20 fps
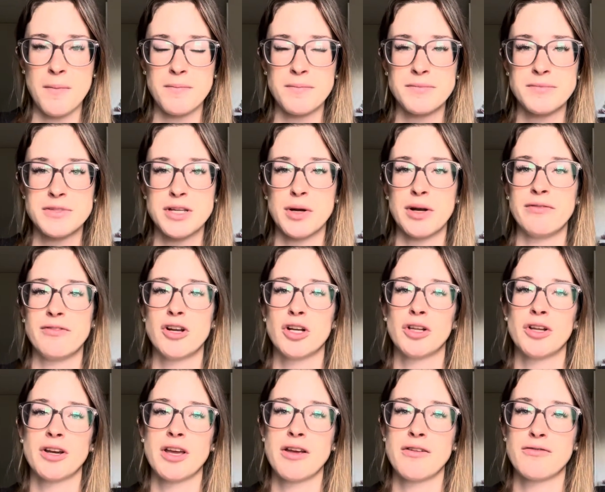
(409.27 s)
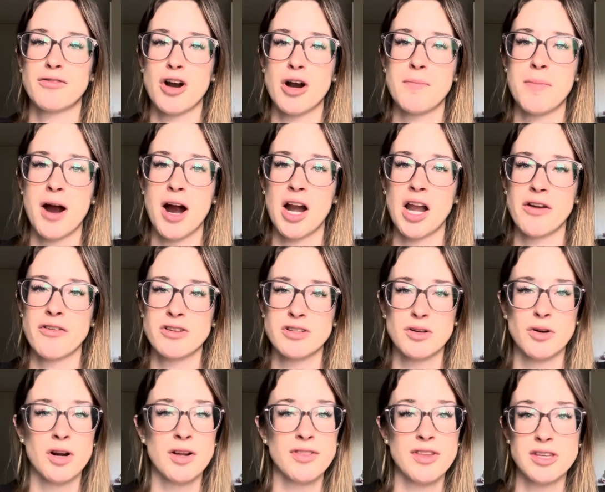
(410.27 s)
So if you're looking for a party
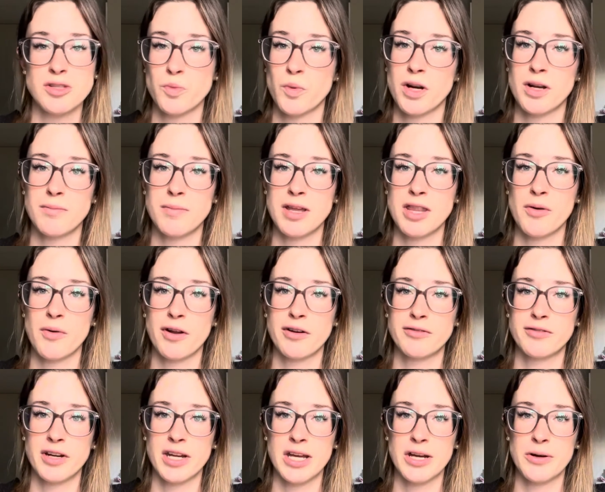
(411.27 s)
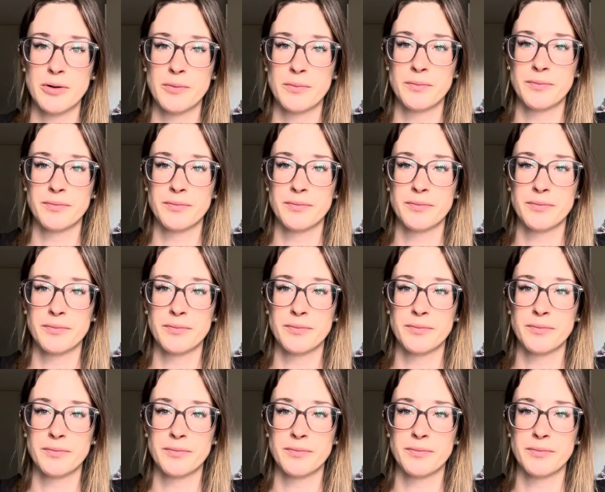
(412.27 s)
resort, this wouldn't be the one for you.